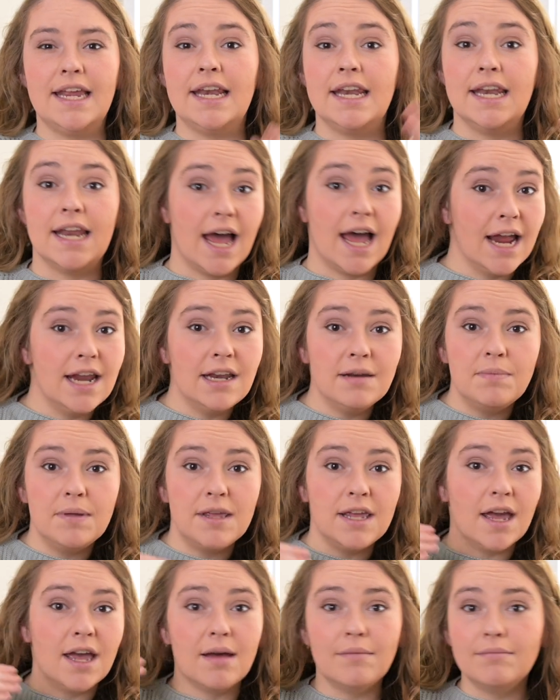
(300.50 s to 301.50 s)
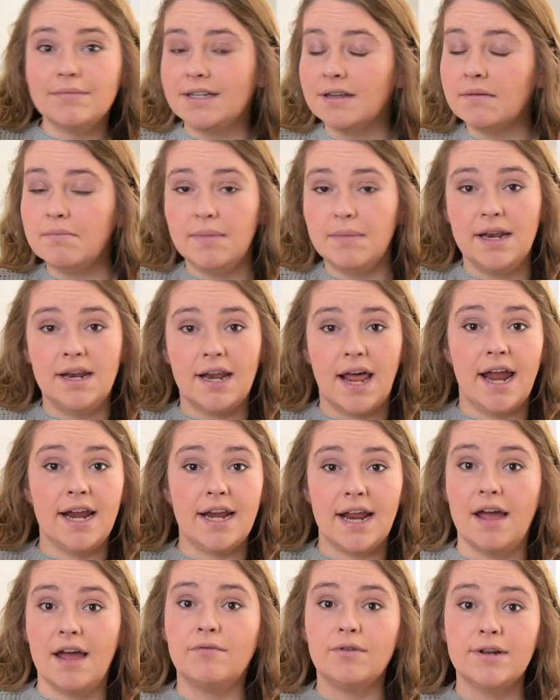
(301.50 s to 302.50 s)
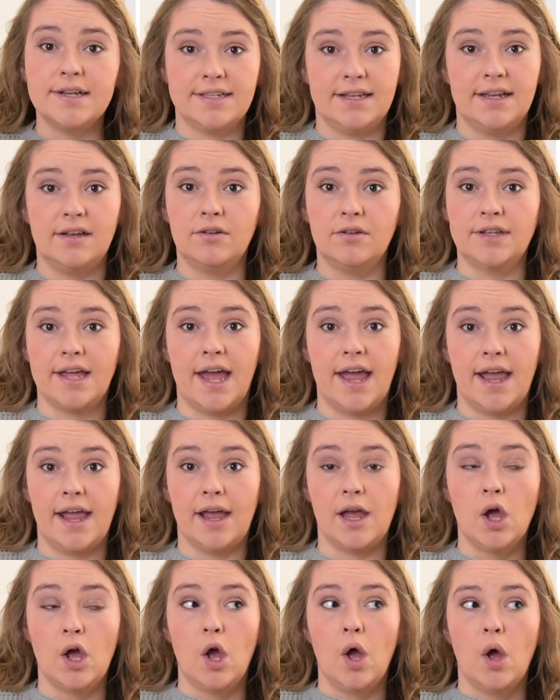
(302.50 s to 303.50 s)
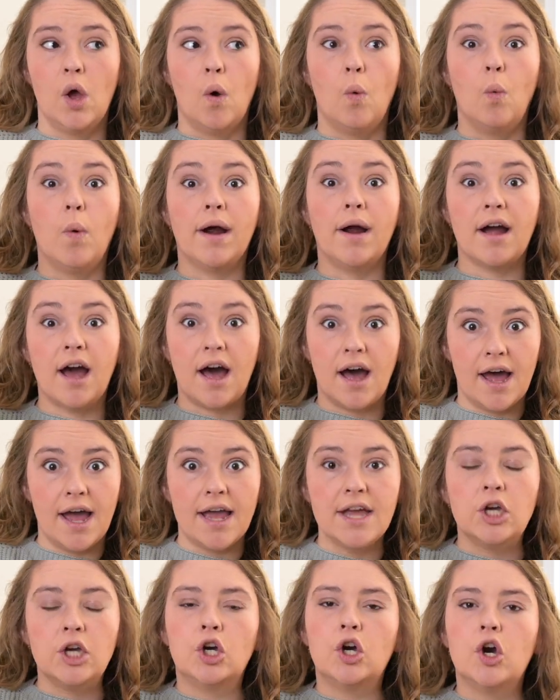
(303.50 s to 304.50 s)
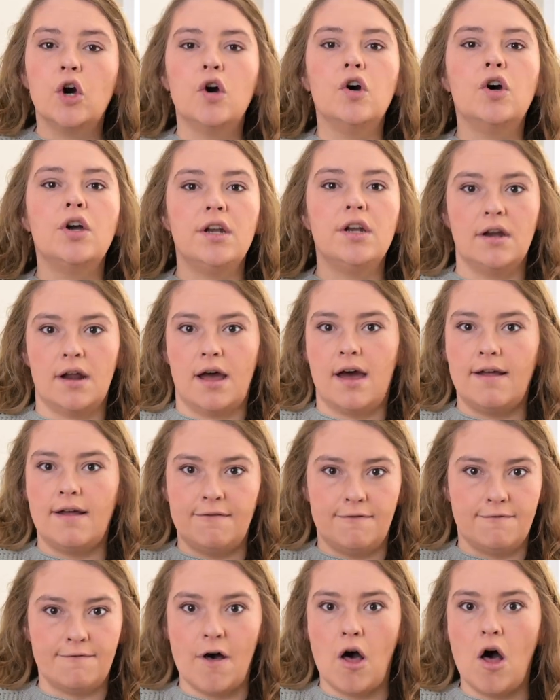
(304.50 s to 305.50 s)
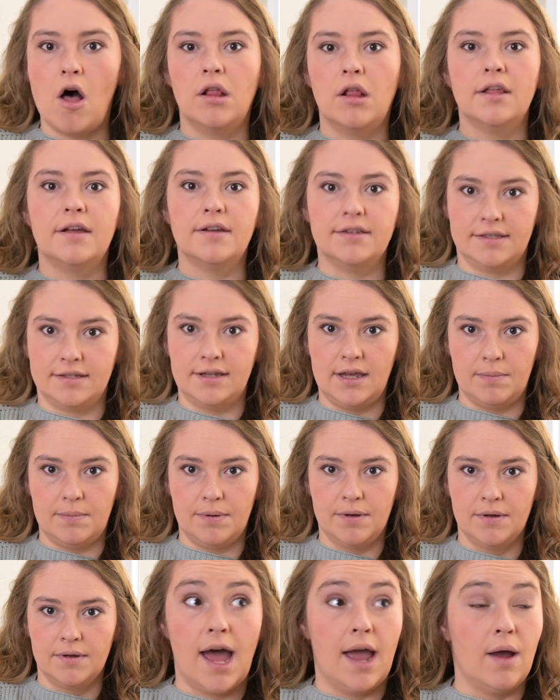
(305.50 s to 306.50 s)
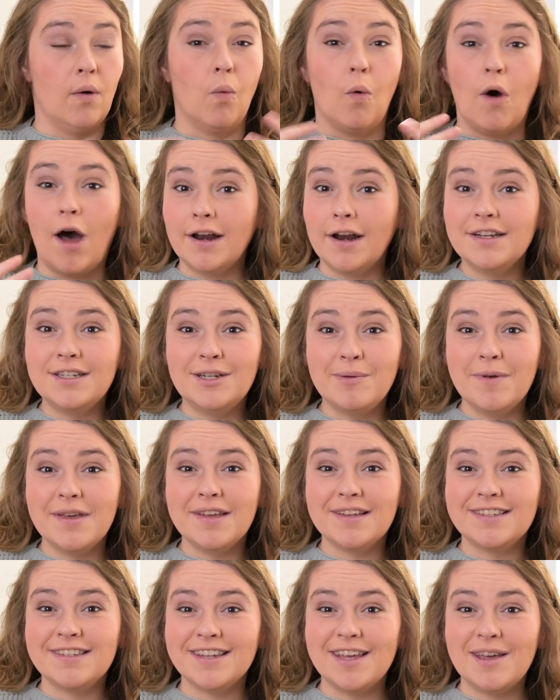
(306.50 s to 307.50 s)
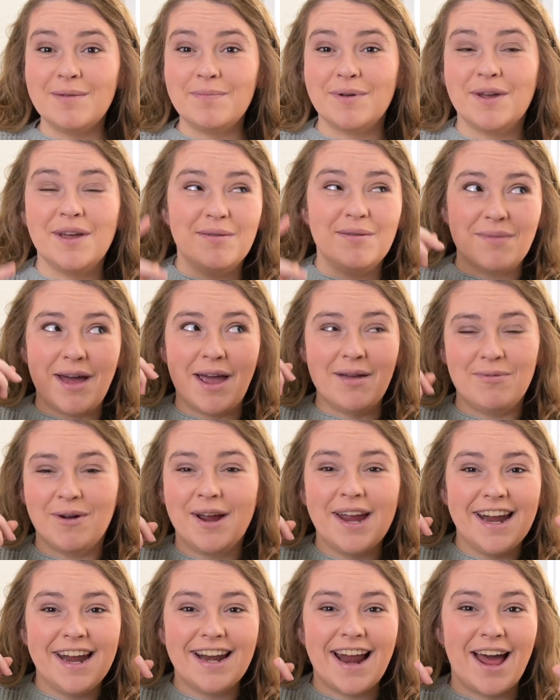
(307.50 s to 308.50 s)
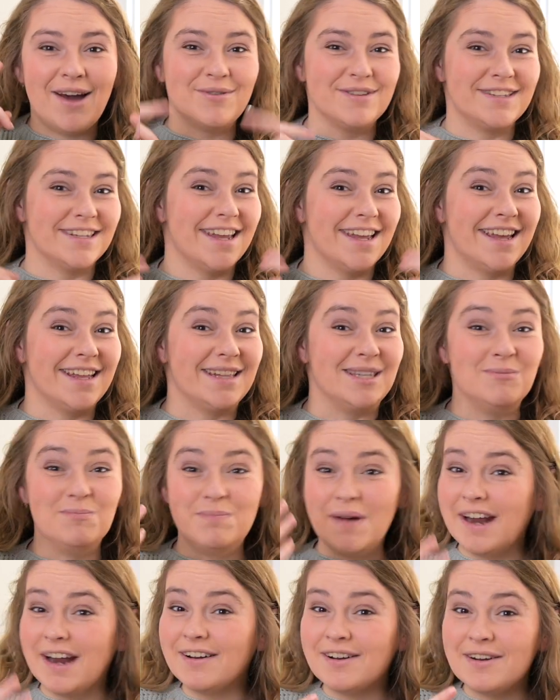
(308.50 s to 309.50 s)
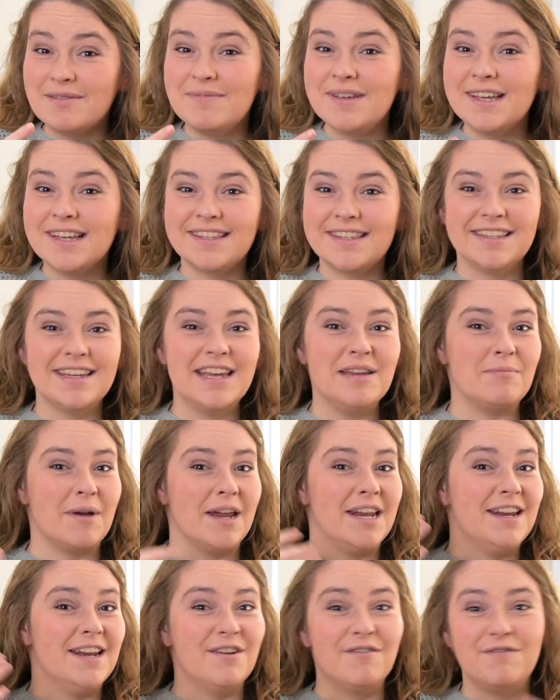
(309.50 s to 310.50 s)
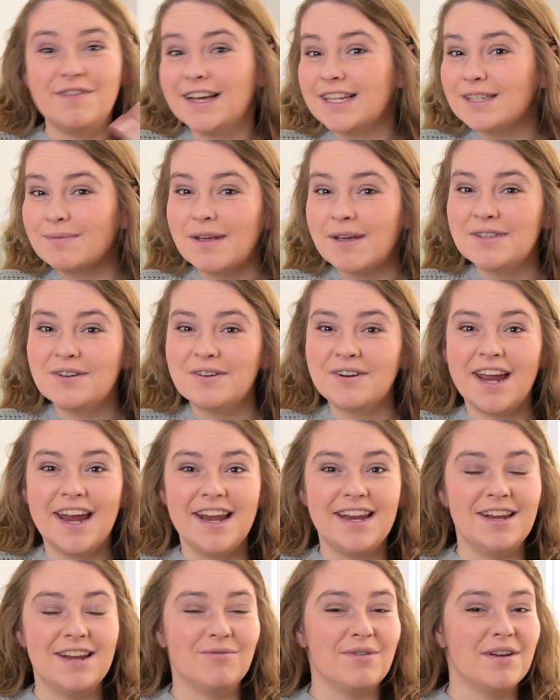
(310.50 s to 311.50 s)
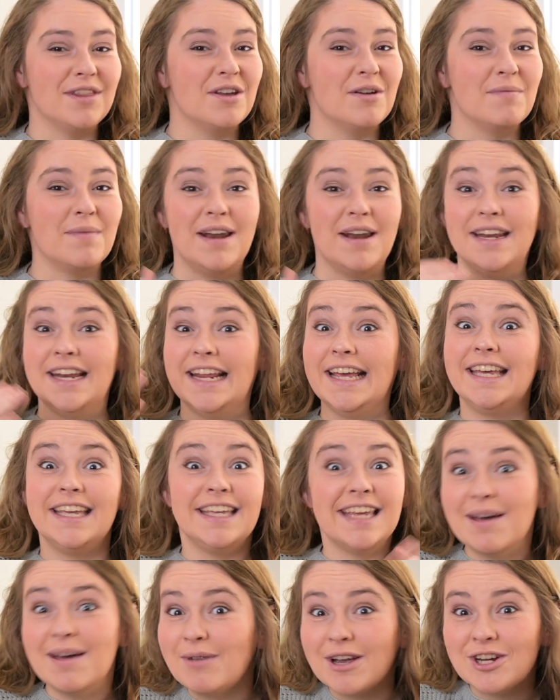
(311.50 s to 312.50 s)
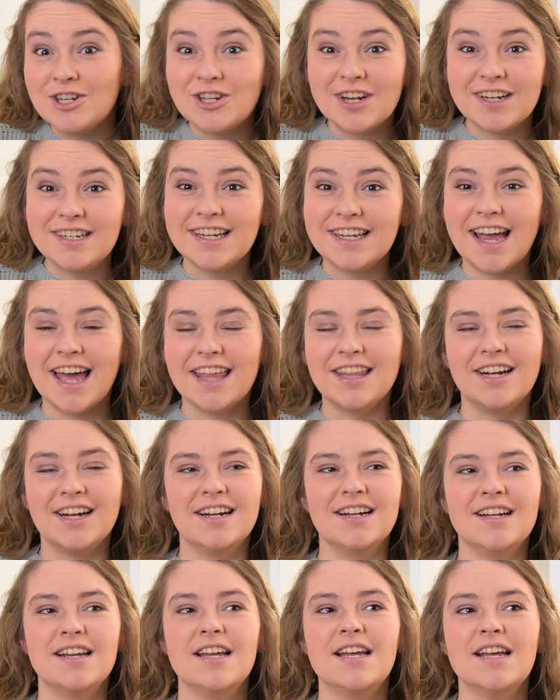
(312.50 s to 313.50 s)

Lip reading: 9 p.m. to midnight every single day where I could not fall asleep. I wanted to be asleep. In my brain, I was like, it's better to be asleep. I need to fix my circadian rhythm. I need to get my shit together.